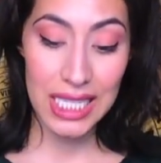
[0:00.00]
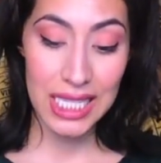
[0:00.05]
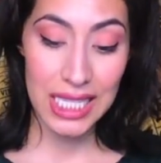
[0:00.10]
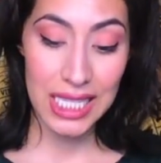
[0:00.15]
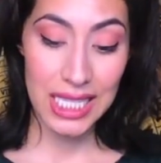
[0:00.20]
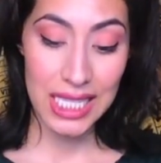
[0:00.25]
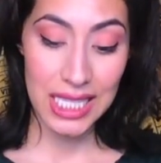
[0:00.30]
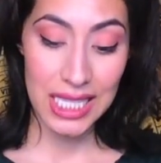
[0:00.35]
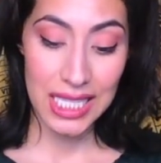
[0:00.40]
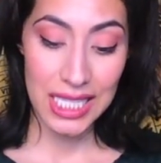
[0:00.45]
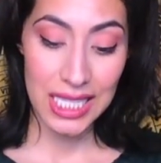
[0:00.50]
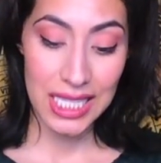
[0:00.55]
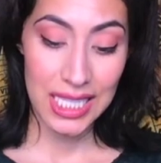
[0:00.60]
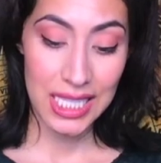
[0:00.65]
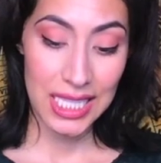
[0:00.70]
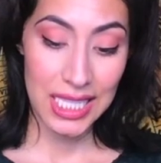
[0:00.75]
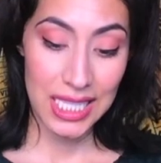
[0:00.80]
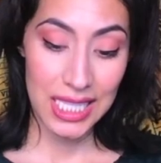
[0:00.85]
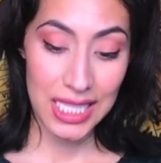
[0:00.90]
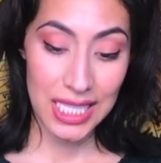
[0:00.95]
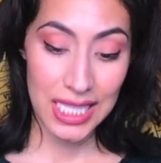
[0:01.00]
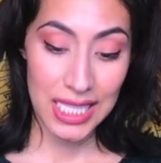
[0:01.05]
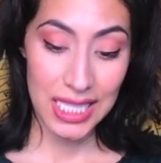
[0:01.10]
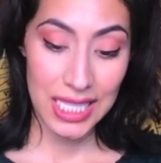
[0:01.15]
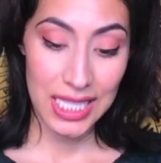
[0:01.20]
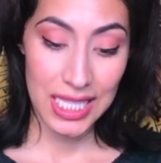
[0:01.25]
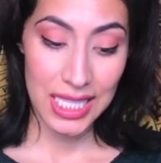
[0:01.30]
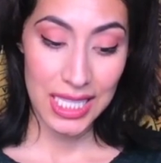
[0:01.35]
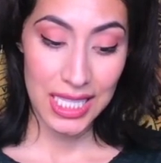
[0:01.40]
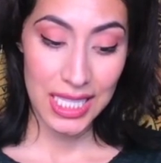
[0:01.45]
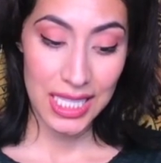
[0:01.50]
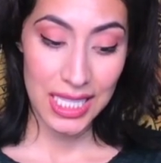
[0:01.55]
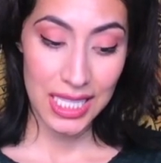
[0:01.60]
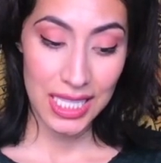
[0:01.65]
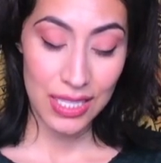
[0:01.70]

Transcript: [no speech]